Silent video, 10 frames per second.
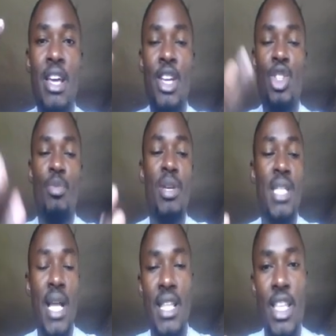So
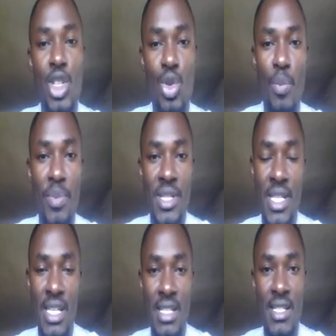basically these two
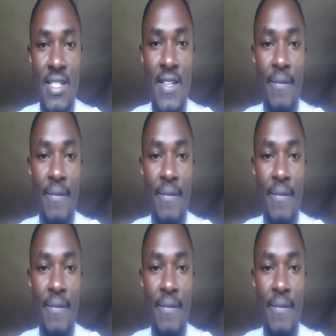pieces,